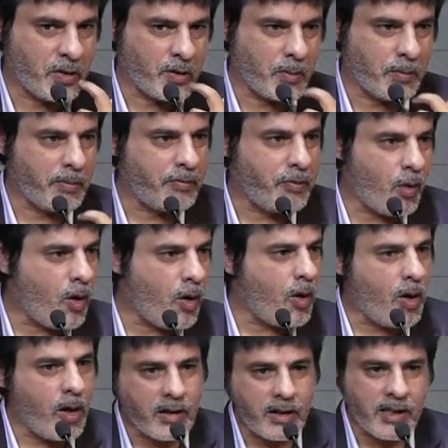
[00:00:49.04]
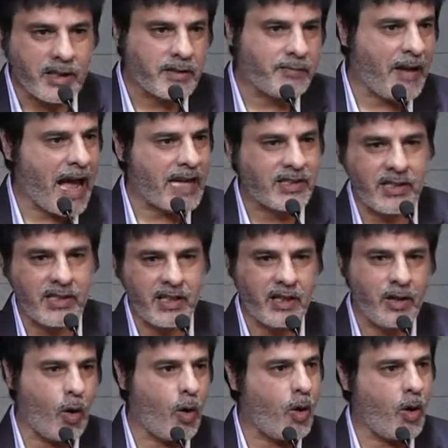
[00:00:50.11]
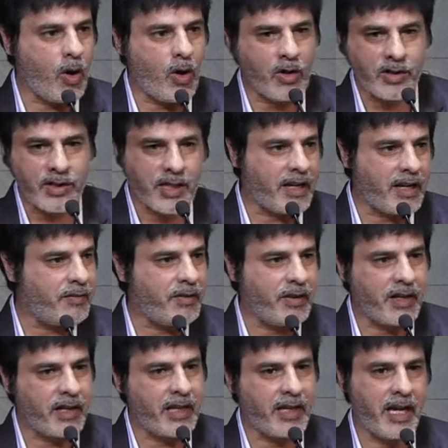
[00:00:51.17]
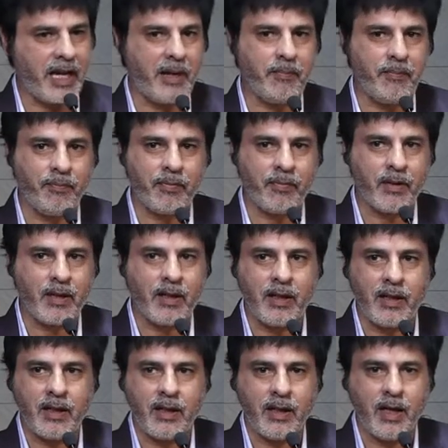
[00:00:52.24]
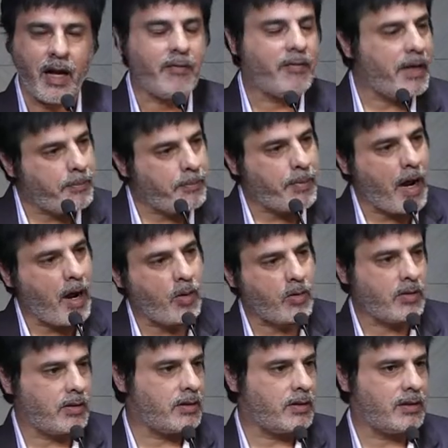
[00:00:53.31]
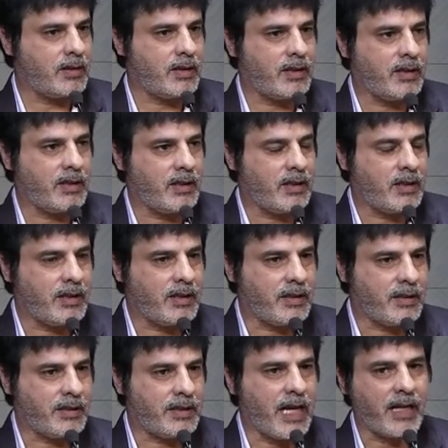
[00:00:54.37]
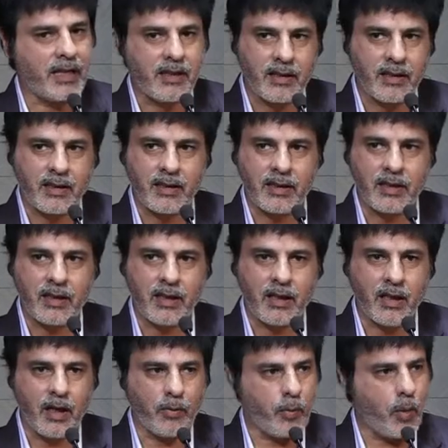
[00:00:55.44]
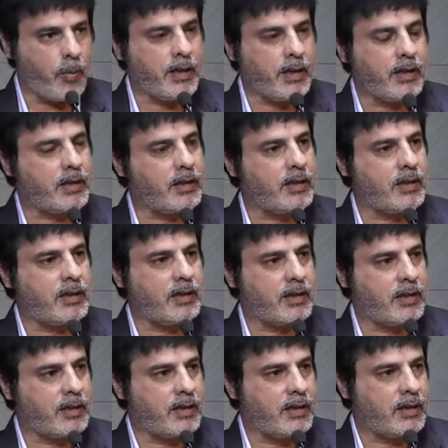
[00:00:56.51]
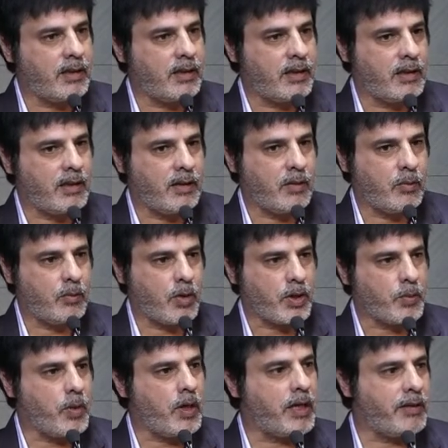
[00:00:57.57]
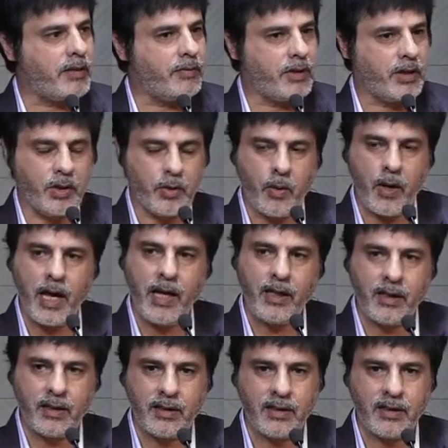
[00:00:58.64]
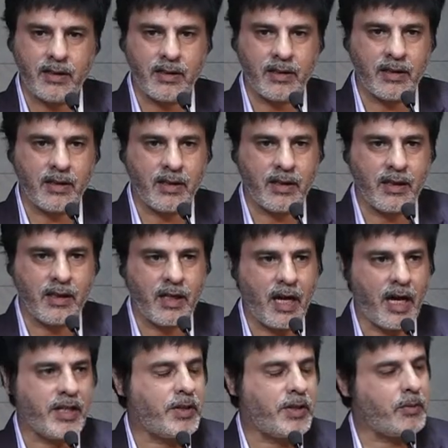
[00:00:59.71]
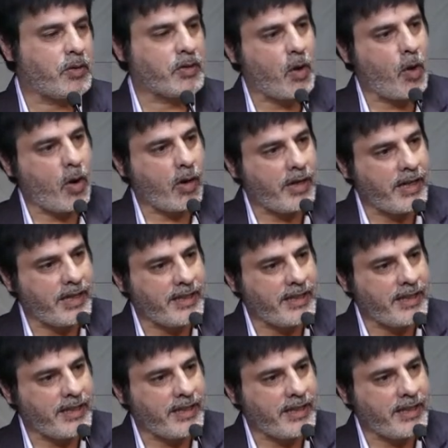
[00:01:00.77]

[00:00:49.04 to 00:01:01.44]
before all this fancy laws and everything came, I'm very proud that a woman was working for the UN and she was already